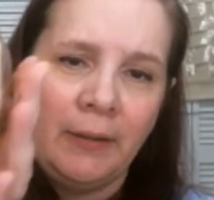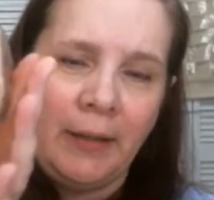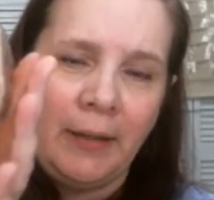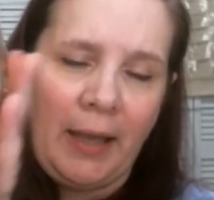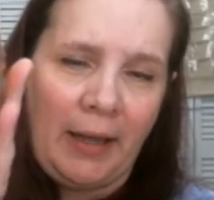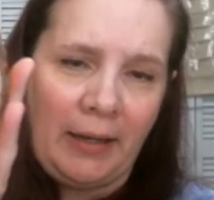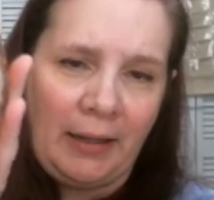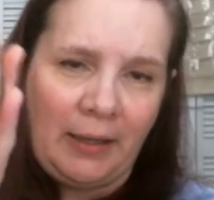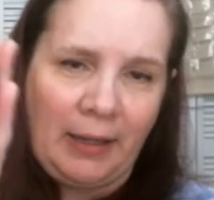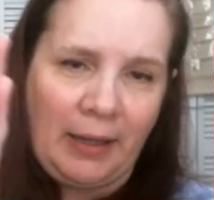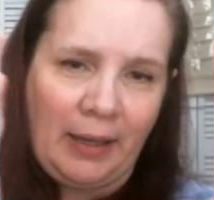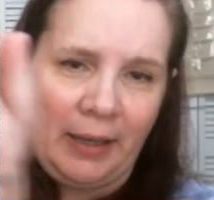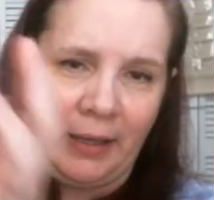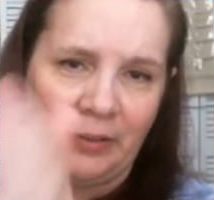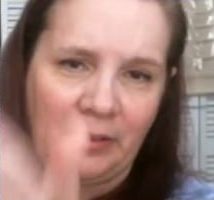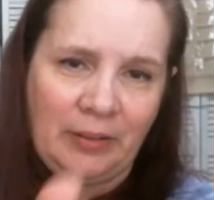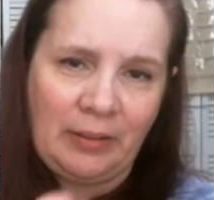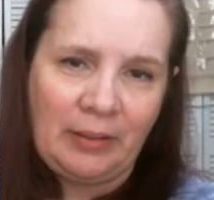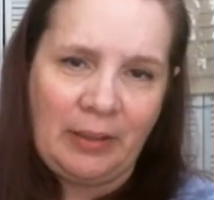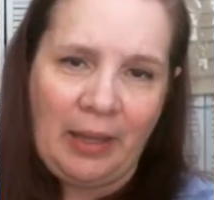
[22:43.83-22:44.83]
and it
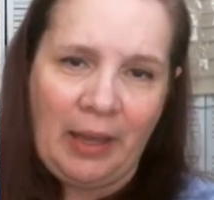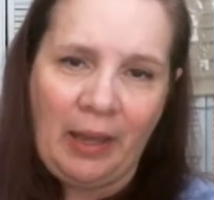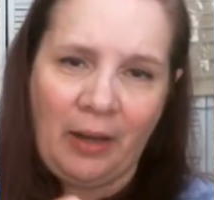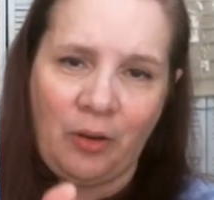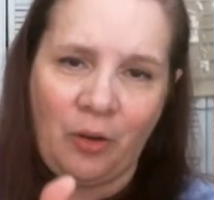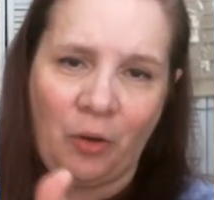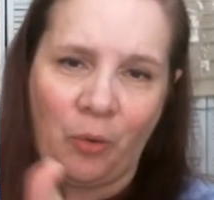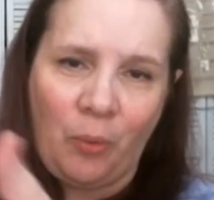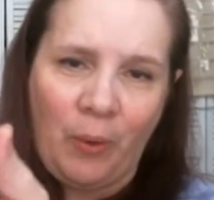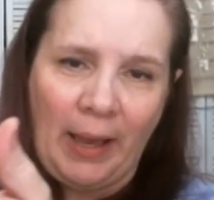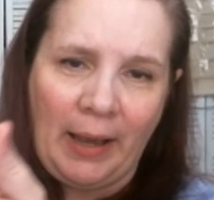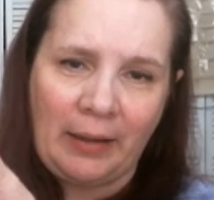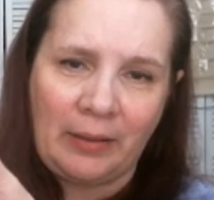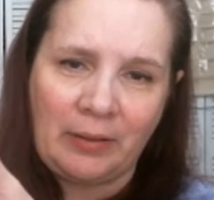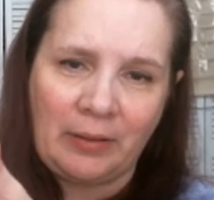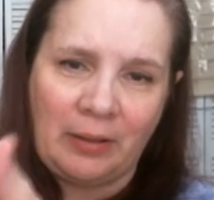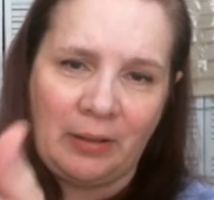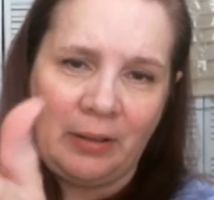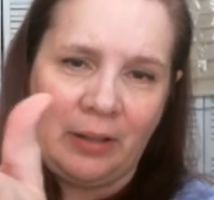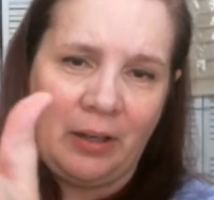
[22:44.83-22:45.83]
has candle wax
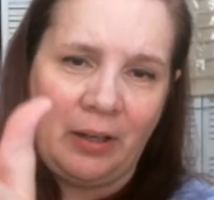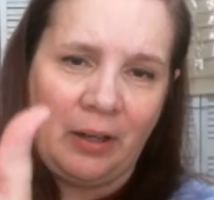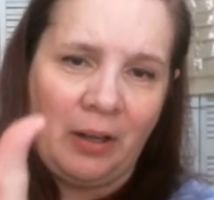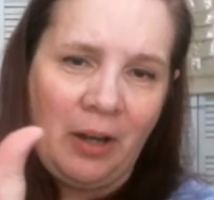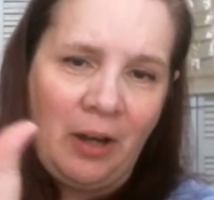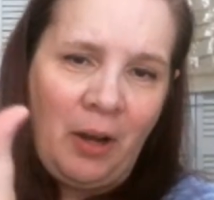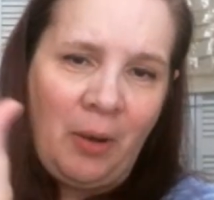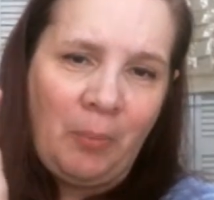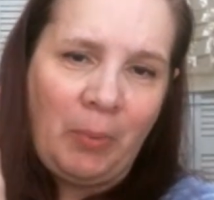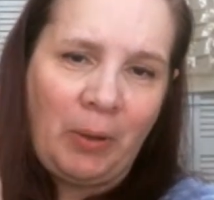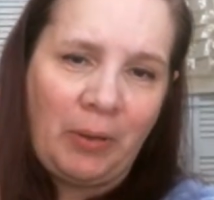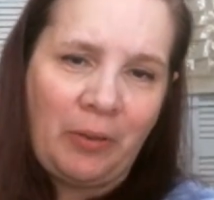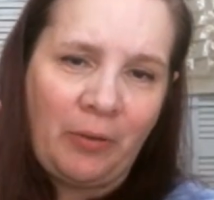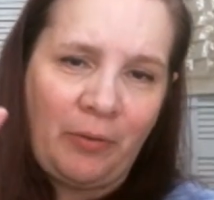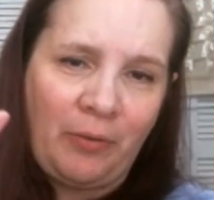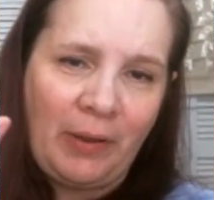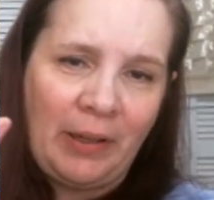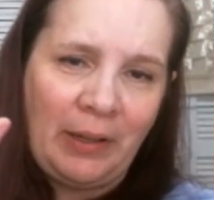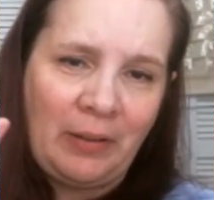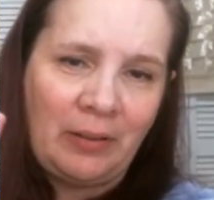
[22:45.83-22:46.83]
in there. But the
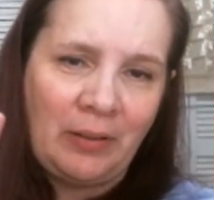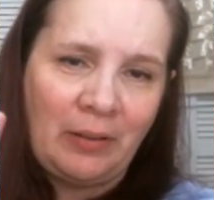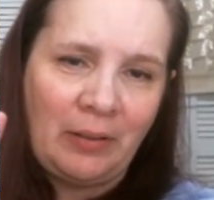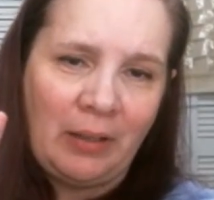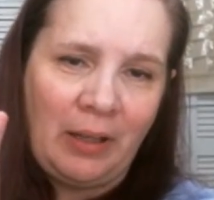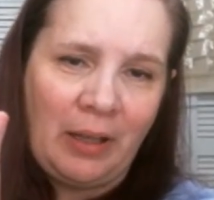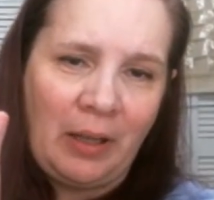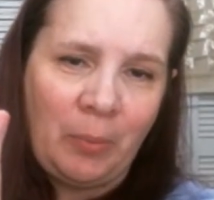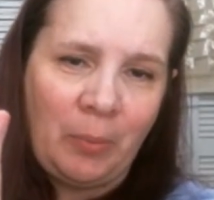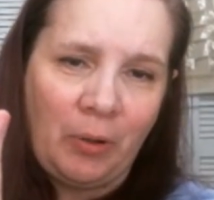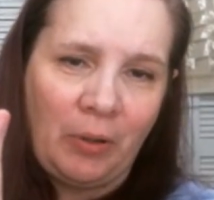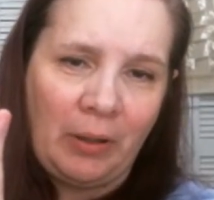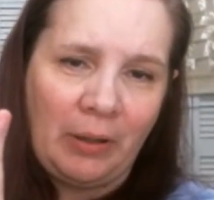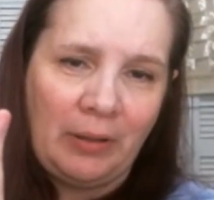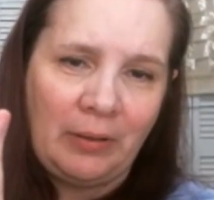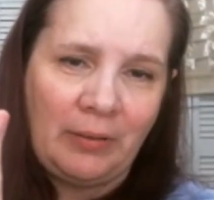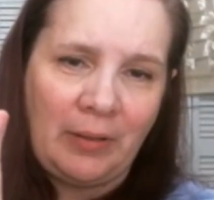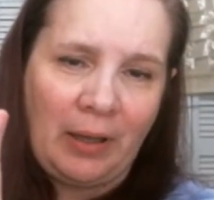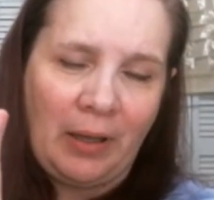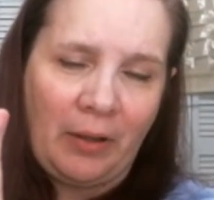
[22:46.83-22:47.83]
Fenton label
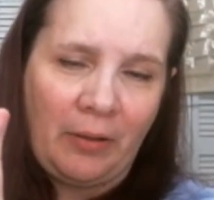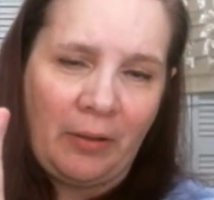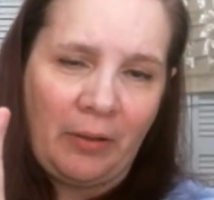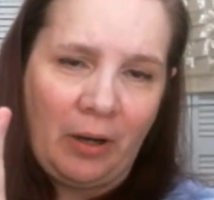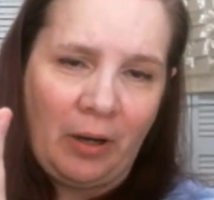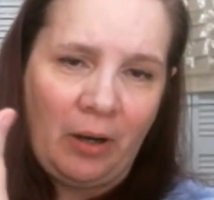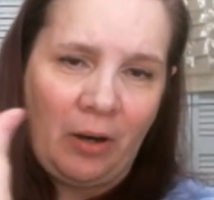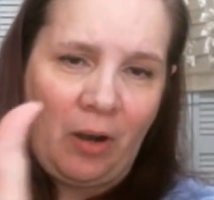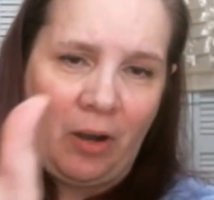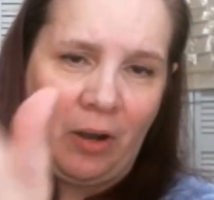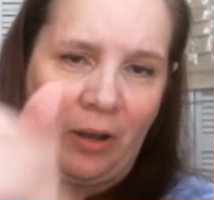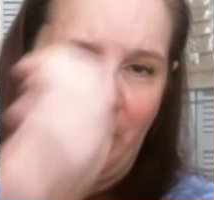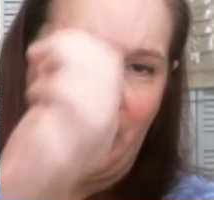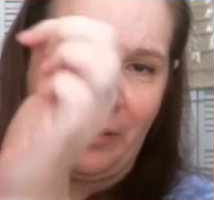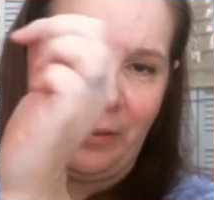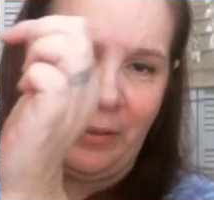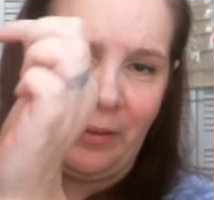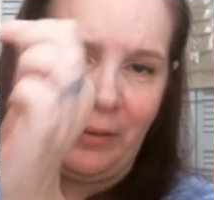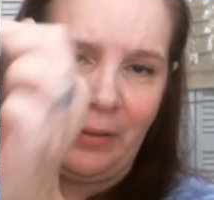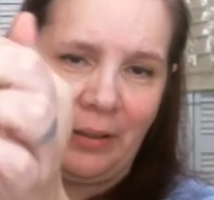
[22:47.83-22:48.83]
is down there
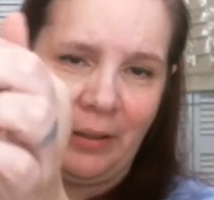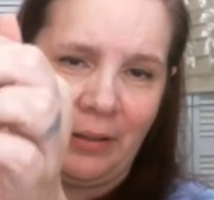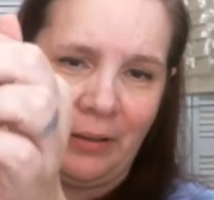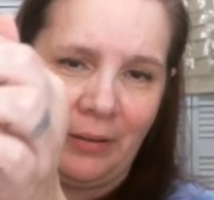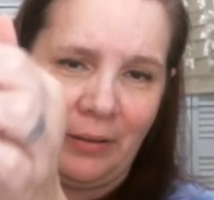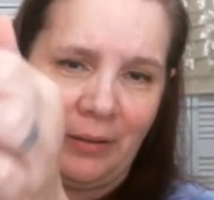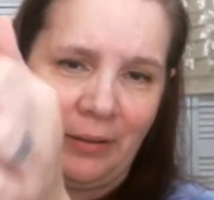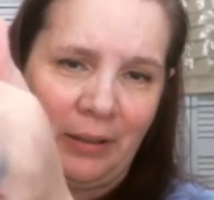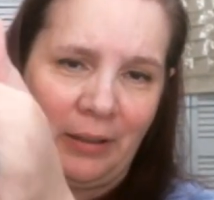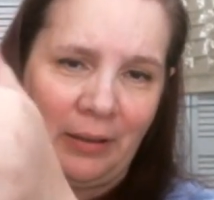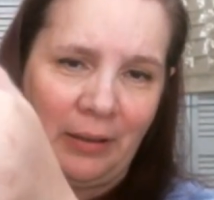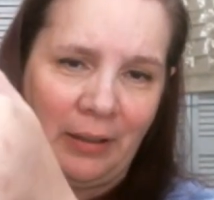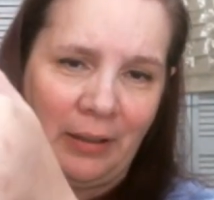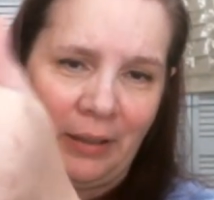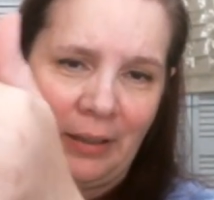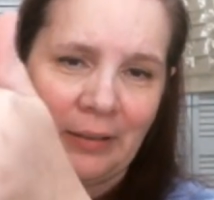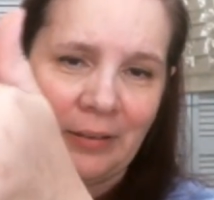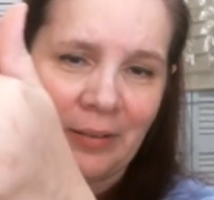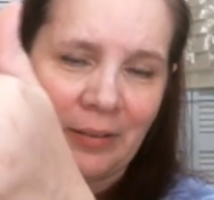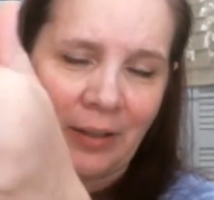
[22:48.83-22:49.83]
on in, in the
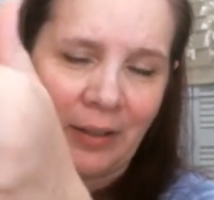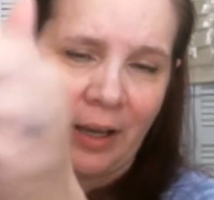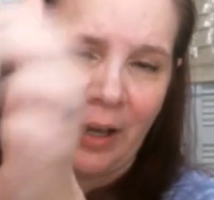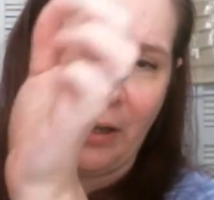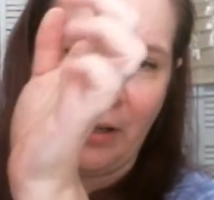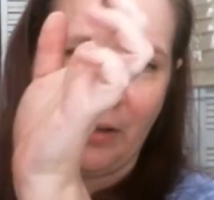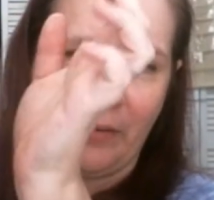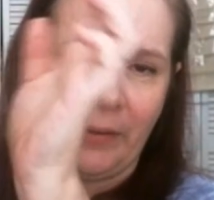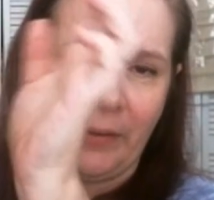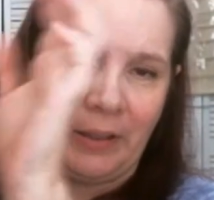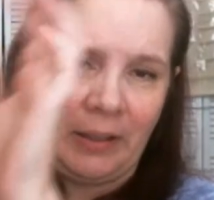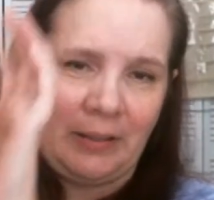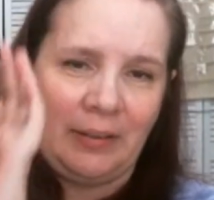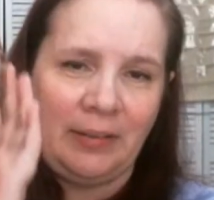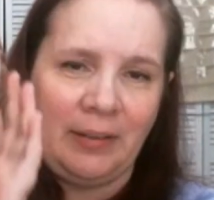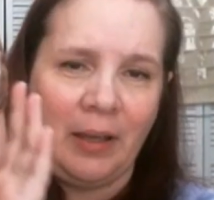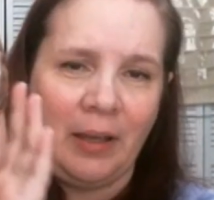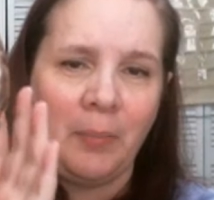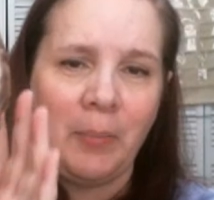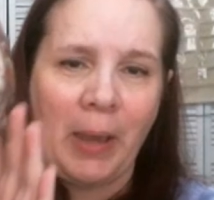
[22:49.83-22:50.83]
inside of it. And
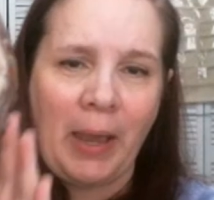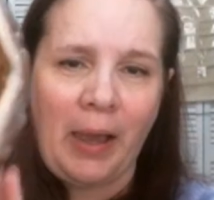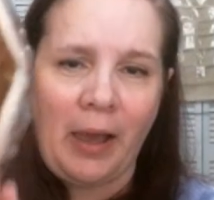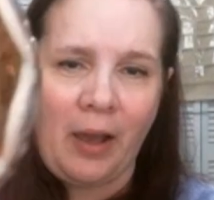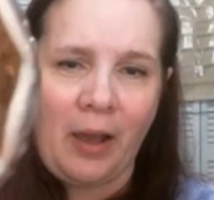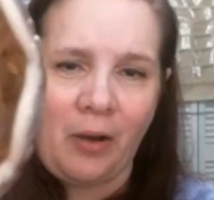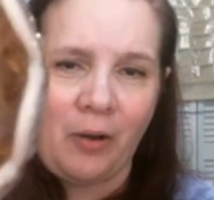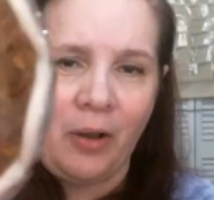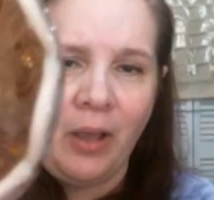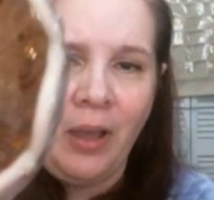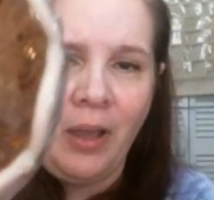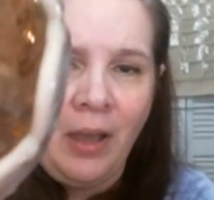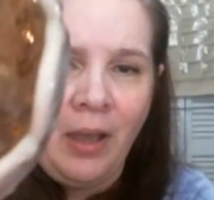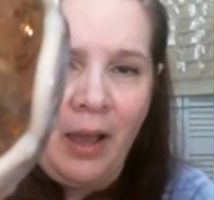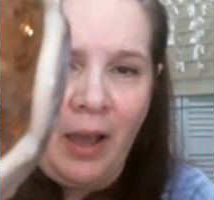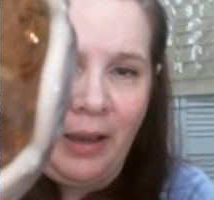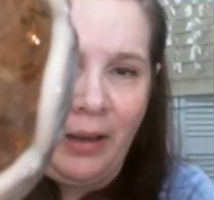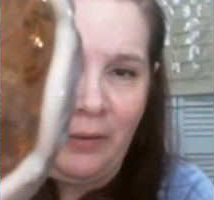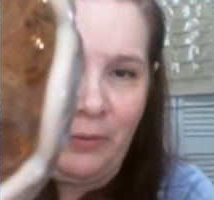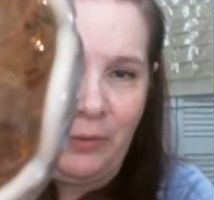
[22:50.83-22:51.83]
somehow
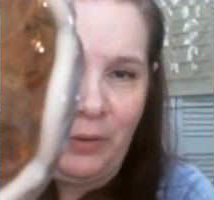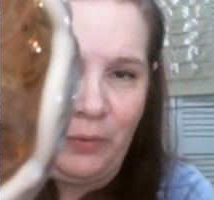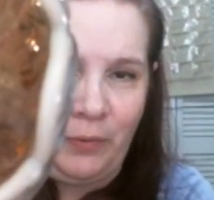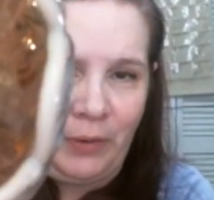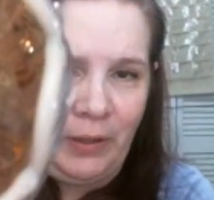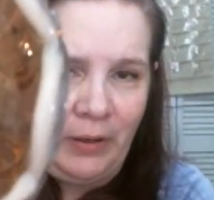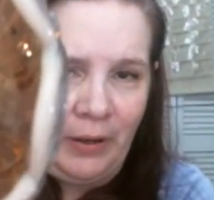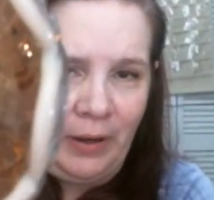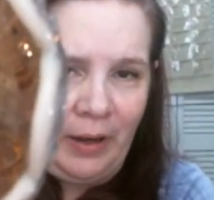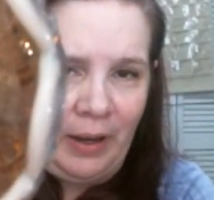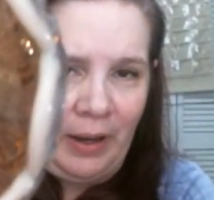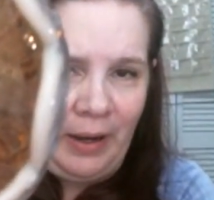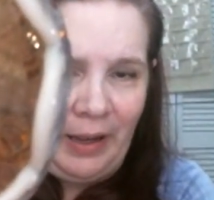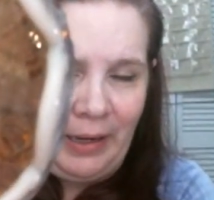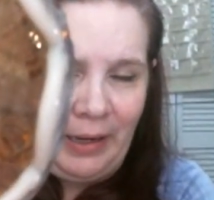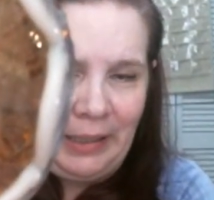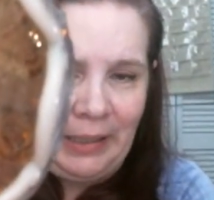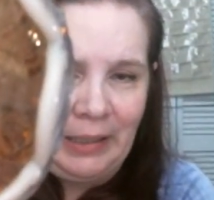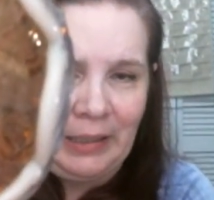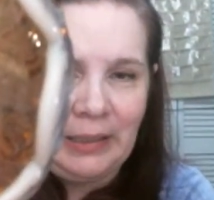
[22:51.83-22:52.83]
I have to figure out how
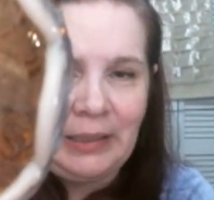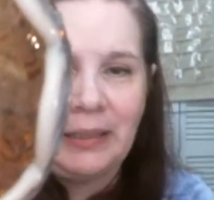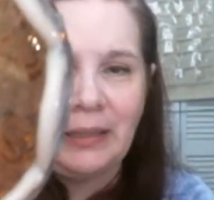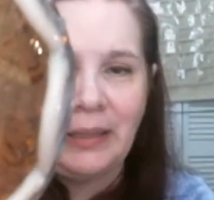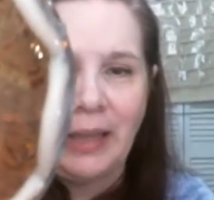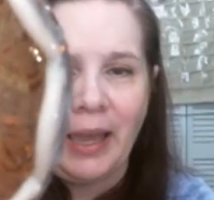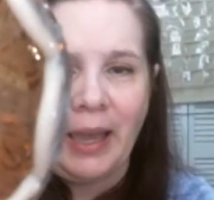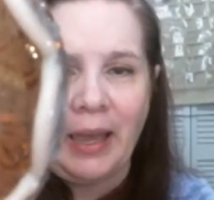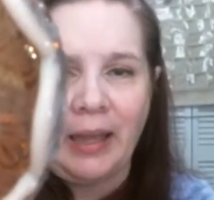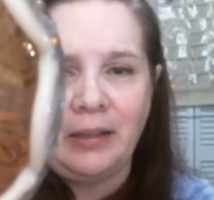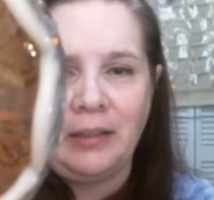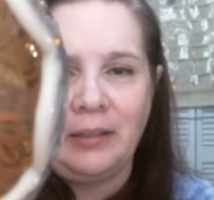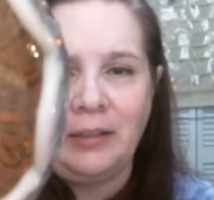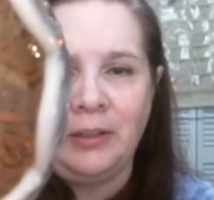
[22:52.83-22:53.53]
to clean that